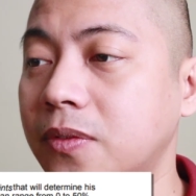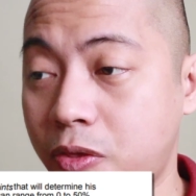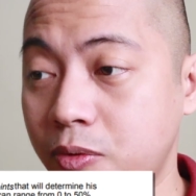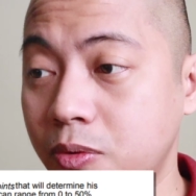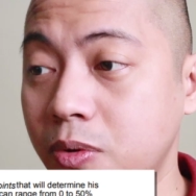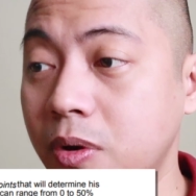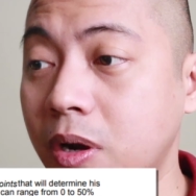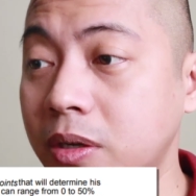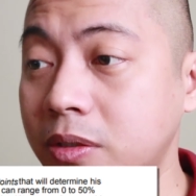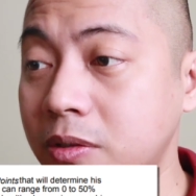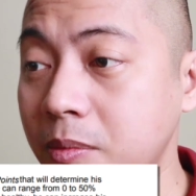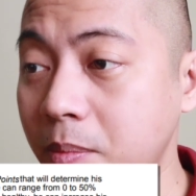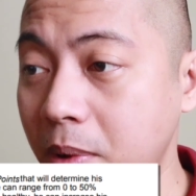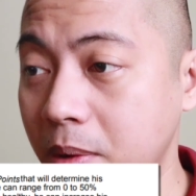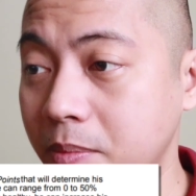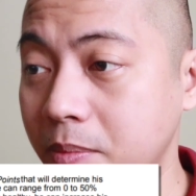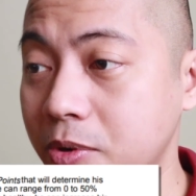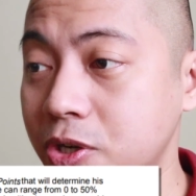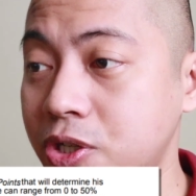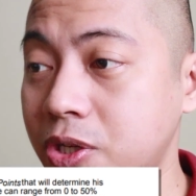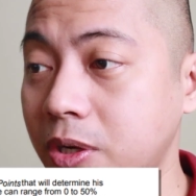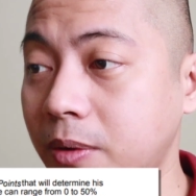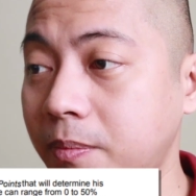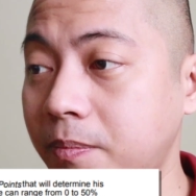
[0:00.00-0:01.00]
Throughout the
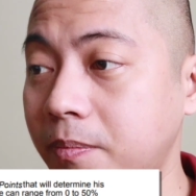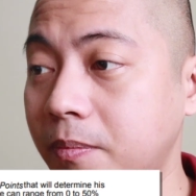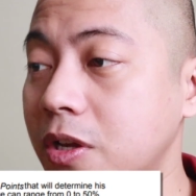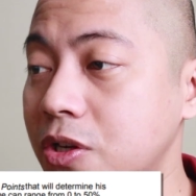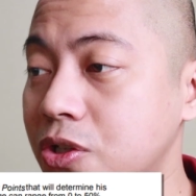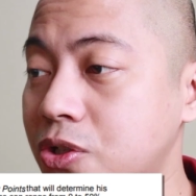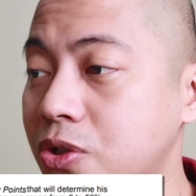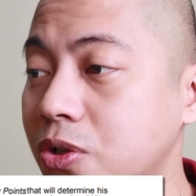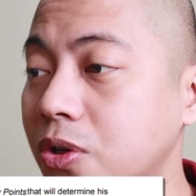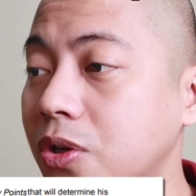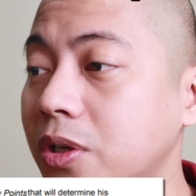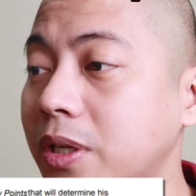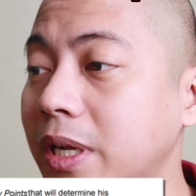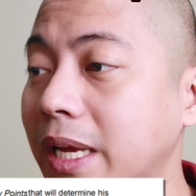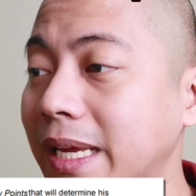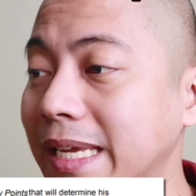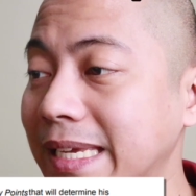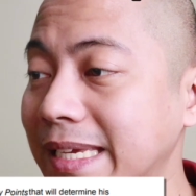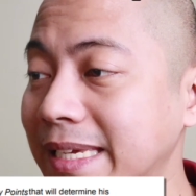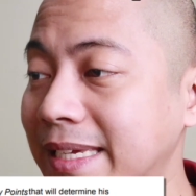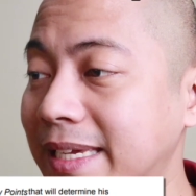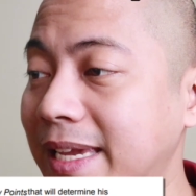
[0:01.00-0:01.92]
membership, the insured